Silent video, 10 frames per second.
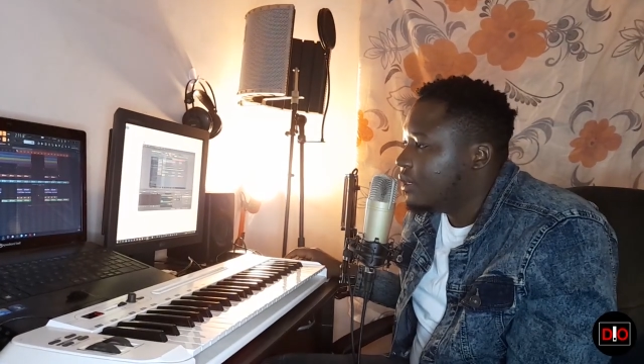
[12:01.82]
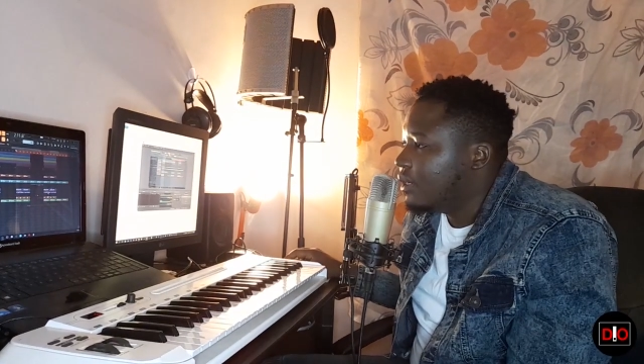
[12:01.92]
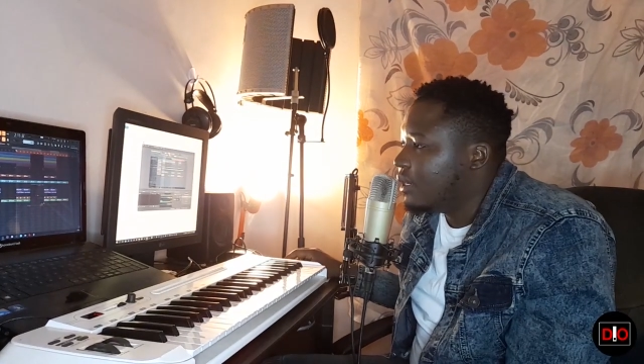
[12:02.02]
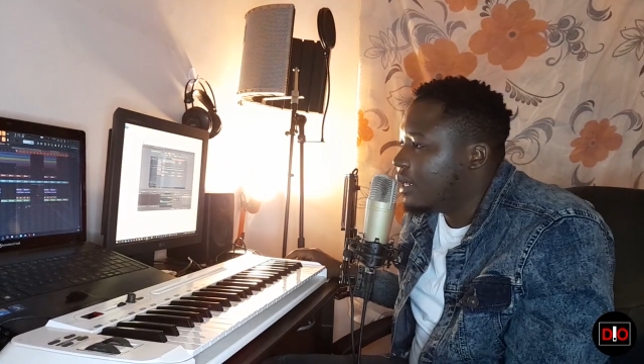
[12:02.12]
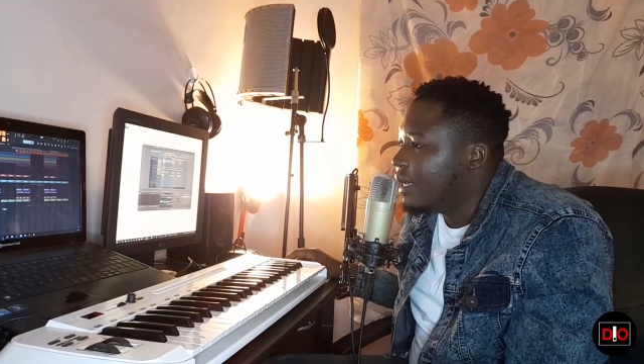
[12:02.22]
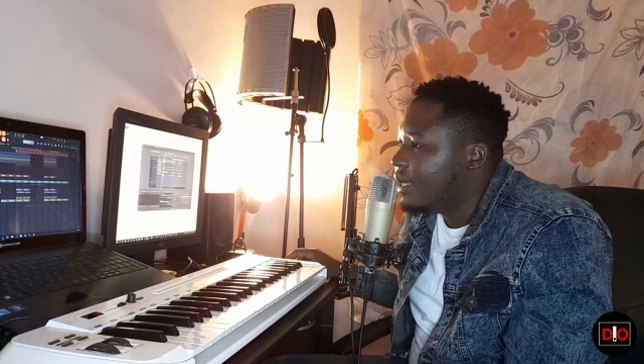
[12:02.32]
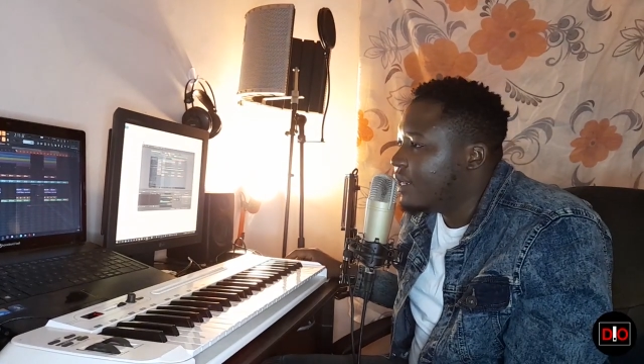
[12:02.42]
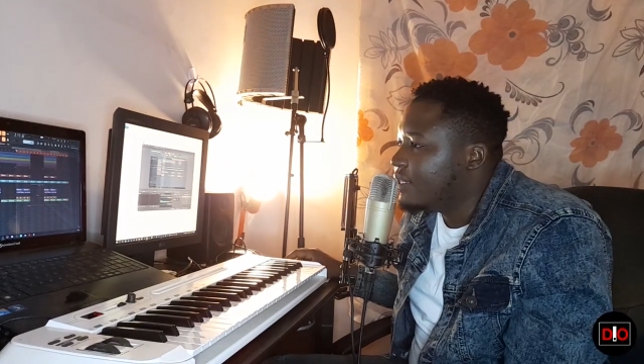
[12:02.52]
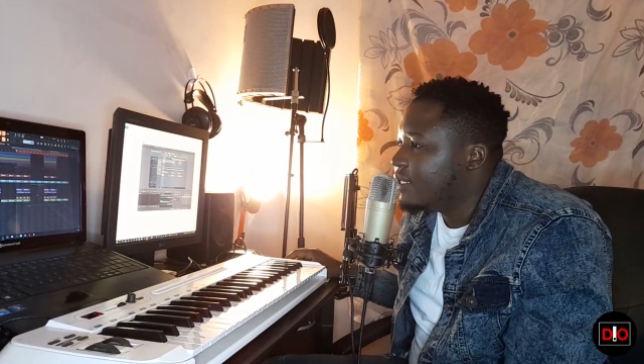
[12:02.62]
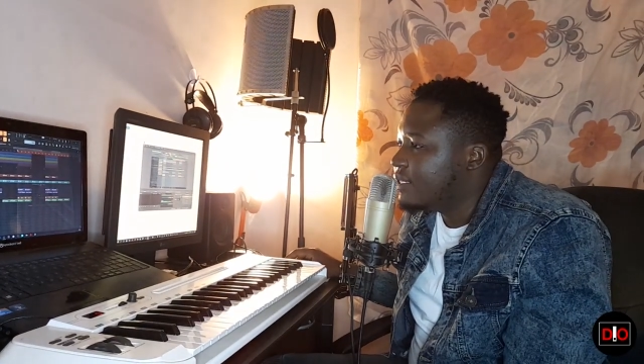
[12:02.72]
I
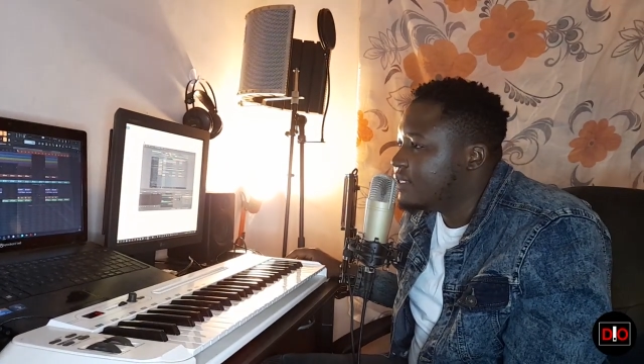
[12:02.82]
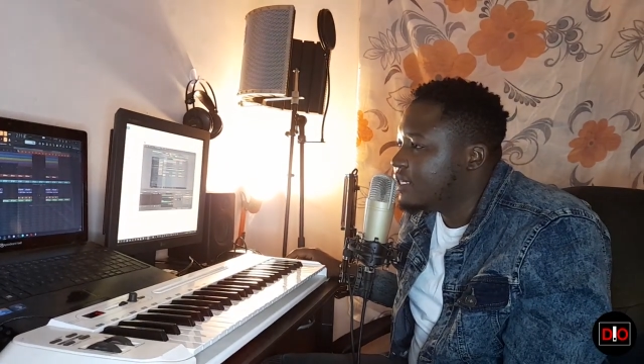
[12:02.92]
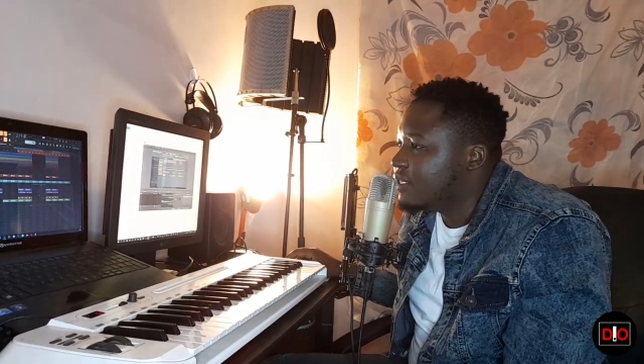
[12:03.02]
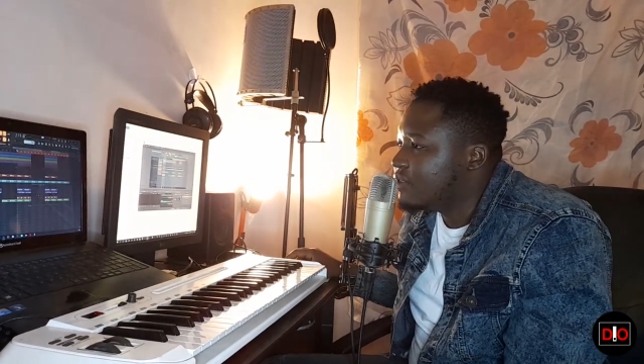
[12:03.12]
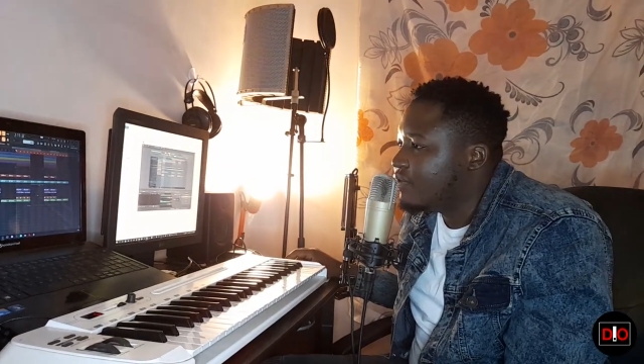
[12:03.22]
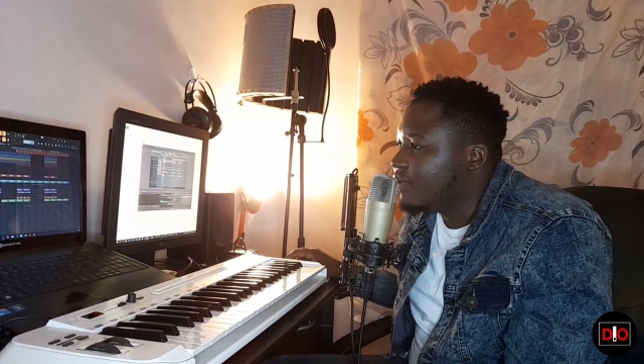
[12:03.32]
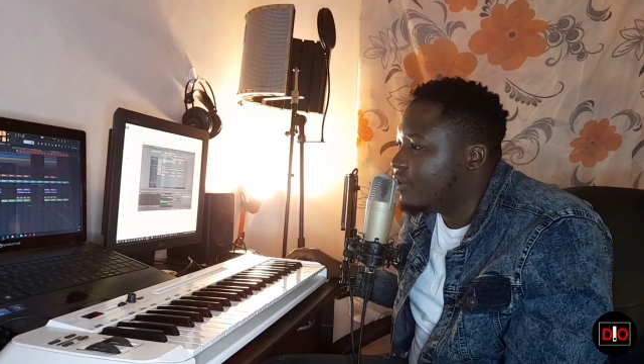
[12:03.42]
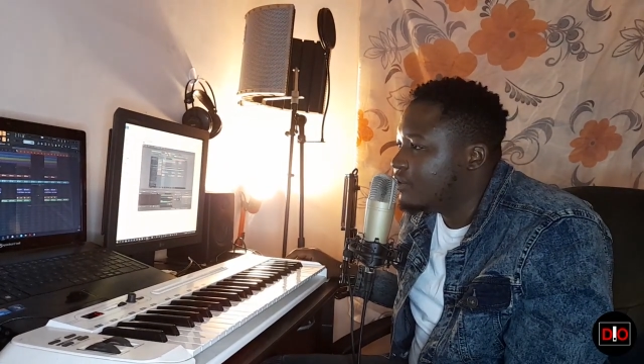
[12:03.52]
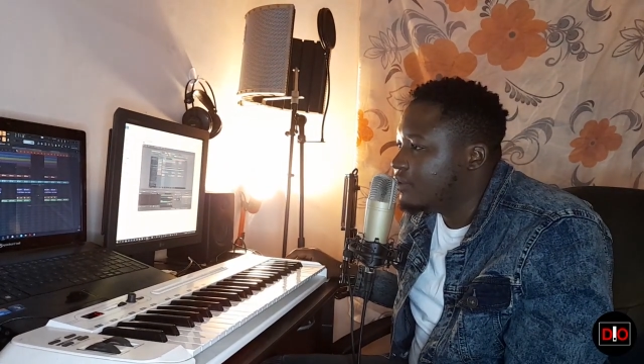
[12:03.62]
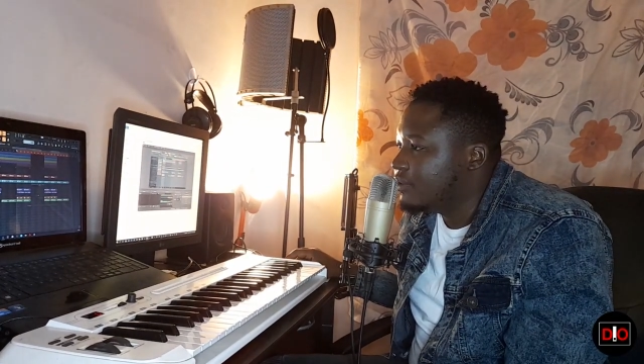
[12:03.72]
added a
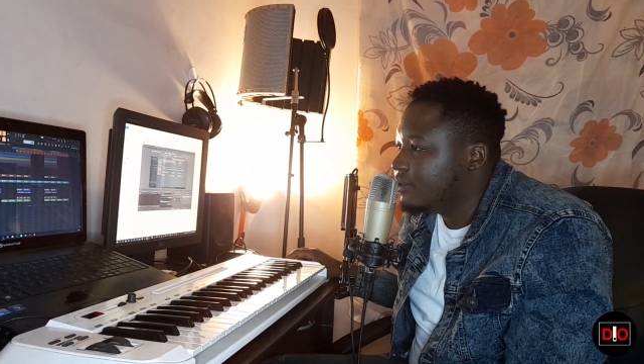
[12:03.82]
saxophone,